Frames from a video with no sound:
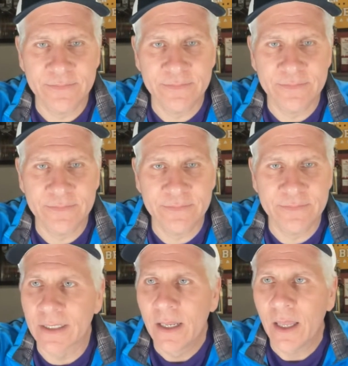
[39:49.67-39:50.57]

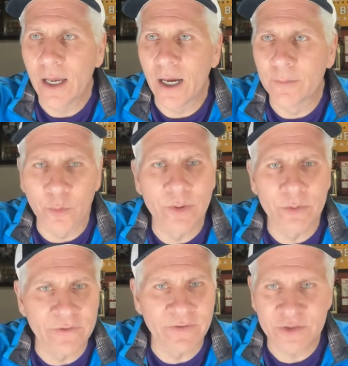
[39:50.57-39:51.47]
All right. But
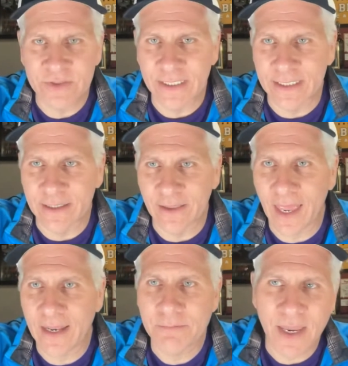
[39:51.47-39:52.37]
we will eventually get
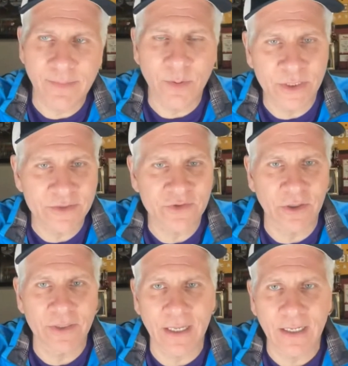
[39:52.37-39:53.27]
into that, and maybe we can
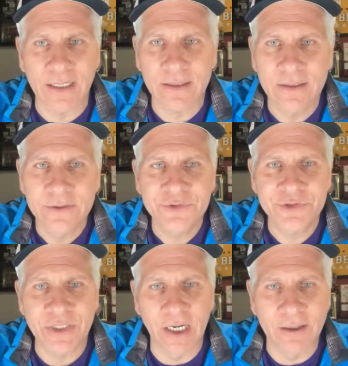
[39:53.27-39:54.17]
start getting
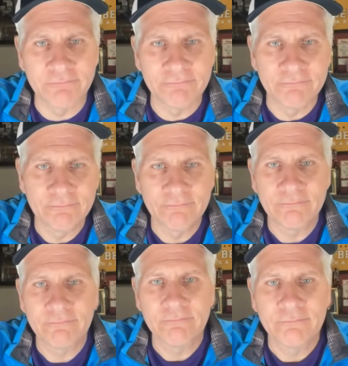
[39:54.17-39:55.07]
some
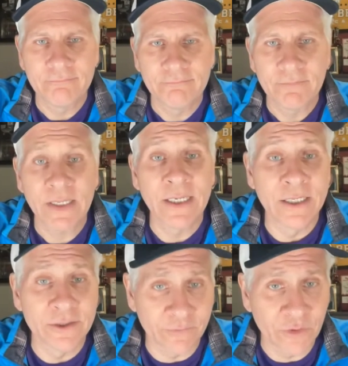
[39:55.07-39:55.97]

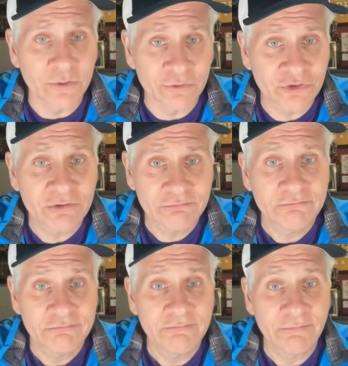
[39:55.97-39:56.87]
interviews
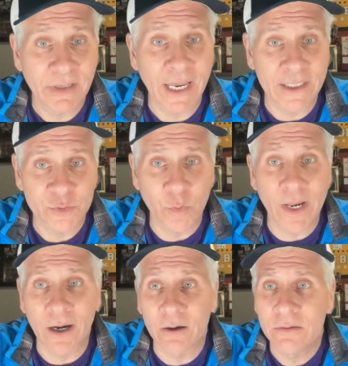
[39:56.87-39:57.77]
as
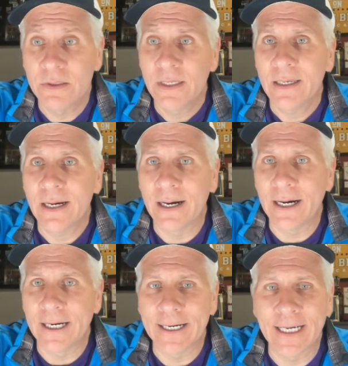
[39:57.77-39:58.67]
well
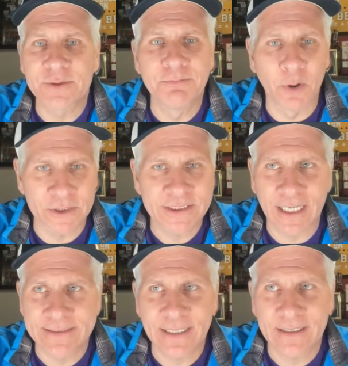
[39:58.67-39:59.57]
as bonus
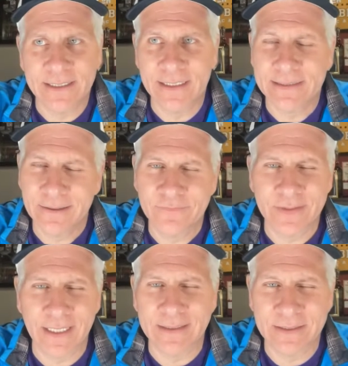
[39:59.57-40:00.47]
content. Again, tough to
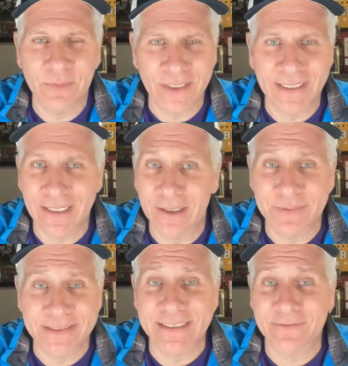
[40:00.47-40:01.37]
get somebody to get up
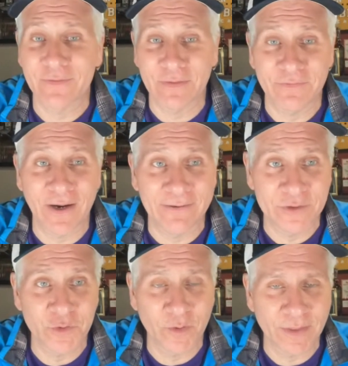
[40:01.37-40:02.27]
at 6:55 to
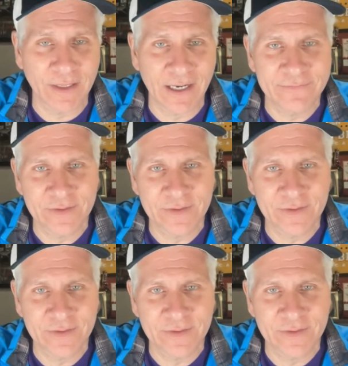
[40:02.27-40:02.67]
join me live.